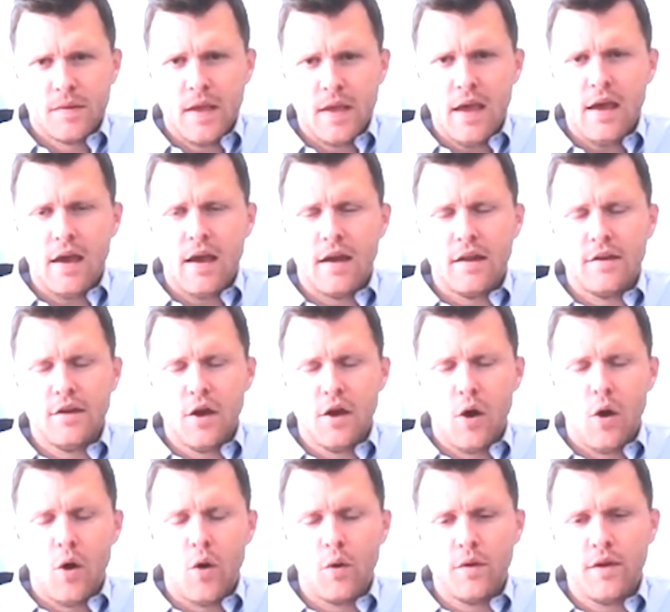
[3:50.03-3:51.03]

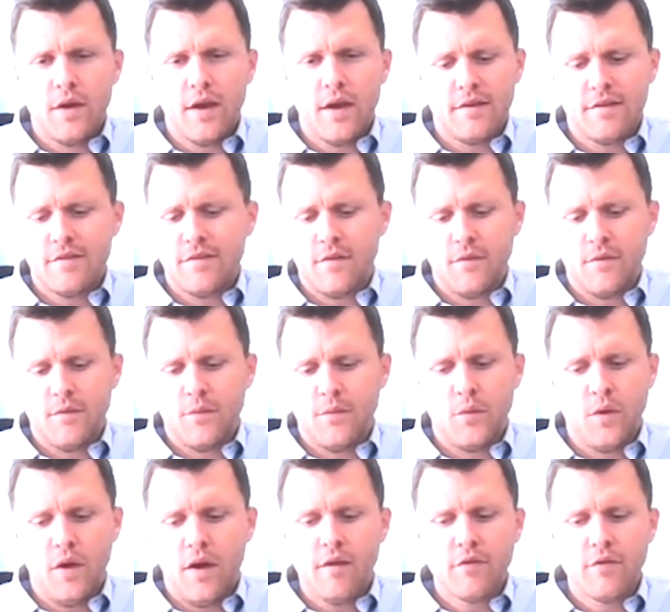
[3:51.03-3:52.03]
Yes.
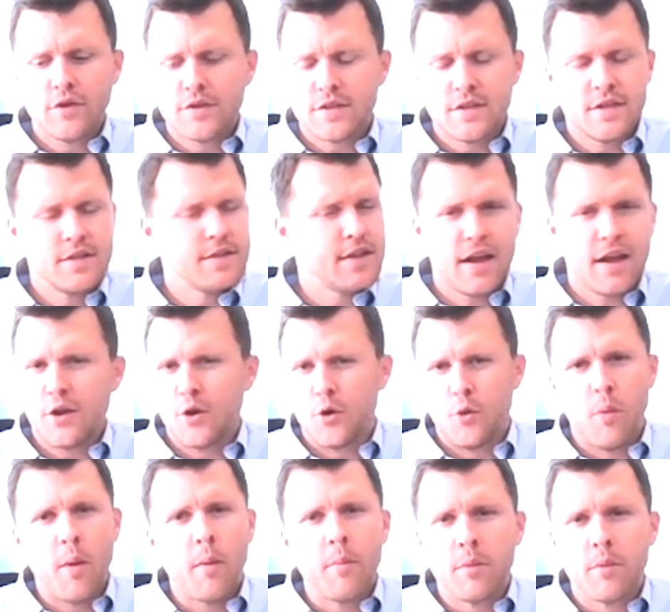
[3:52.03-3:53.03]
Ever since I can
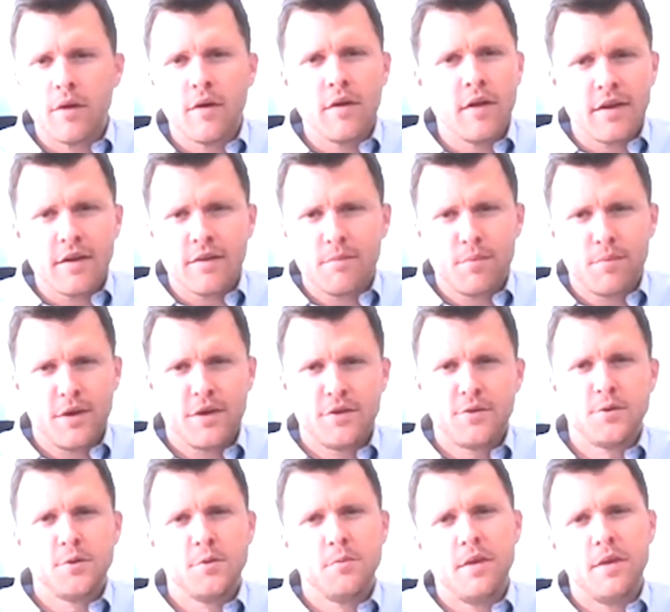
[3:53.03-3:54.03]
remember, like pictures
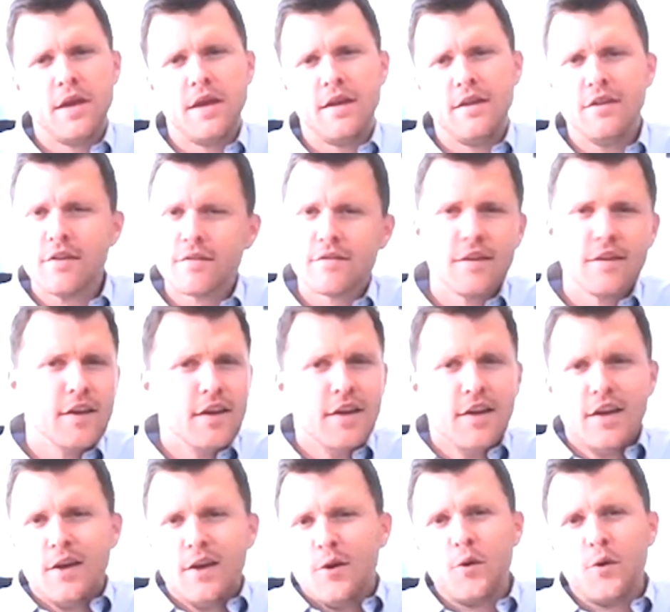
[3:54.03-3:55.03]
of me just
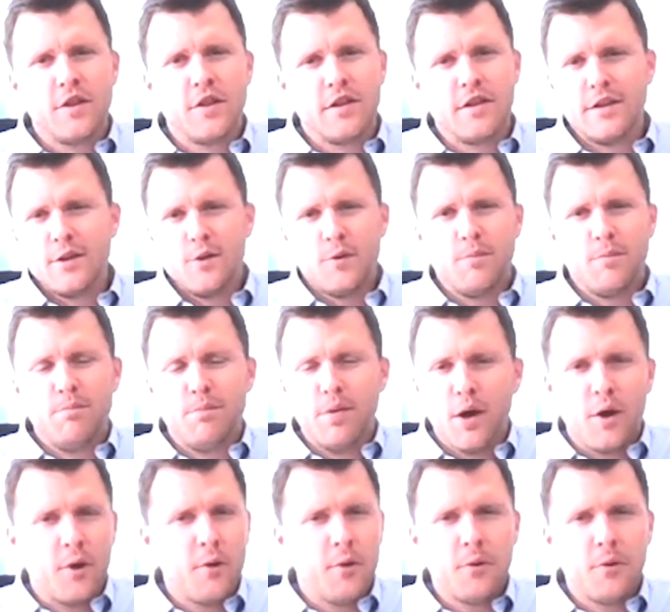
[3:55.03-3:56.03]
with a little
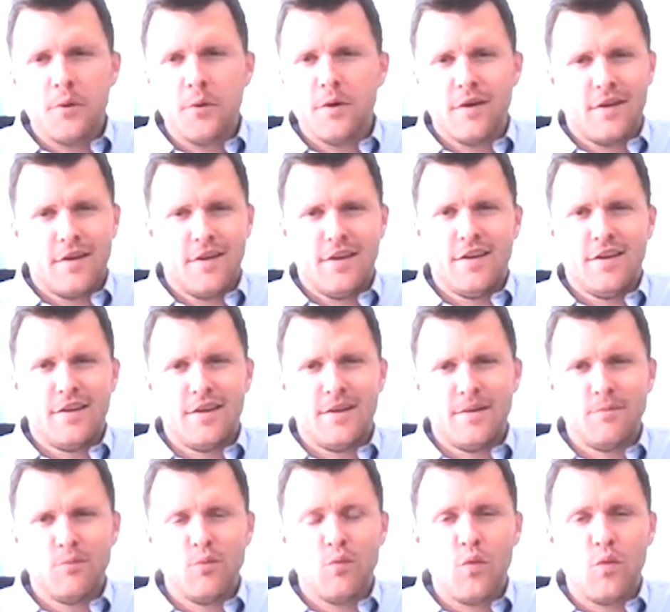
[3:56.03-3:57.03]

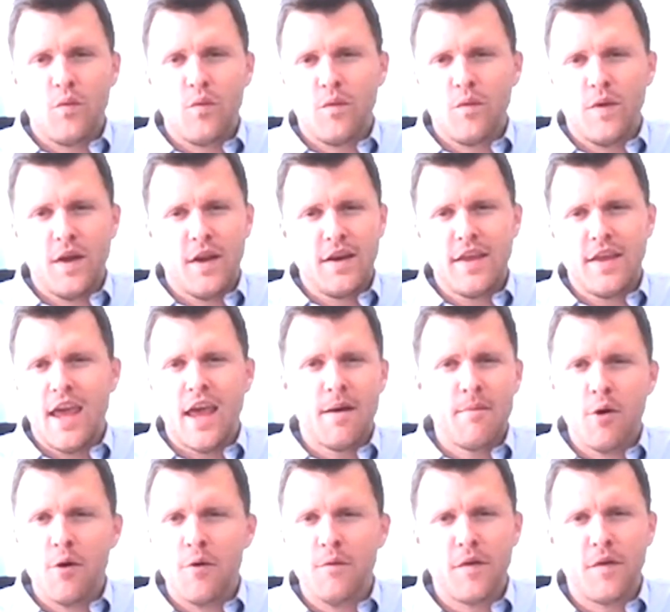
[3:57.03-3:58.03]
bow in
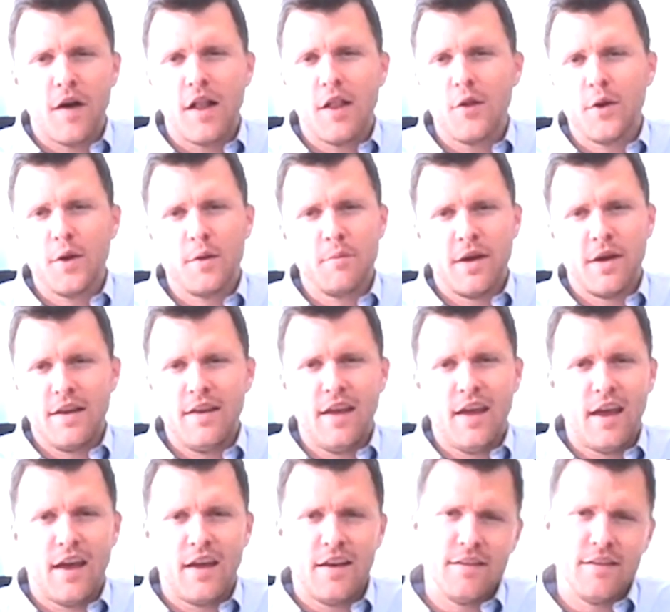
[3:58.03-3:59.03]
camo following my
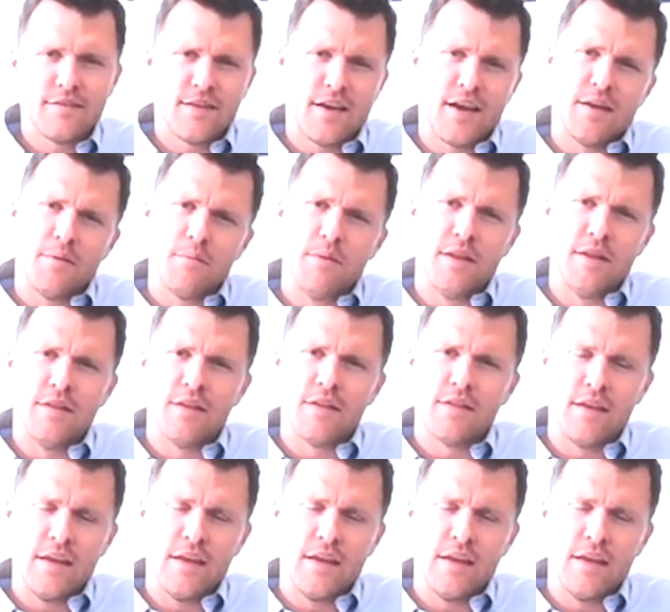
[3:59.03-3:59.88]
dad has kind of been the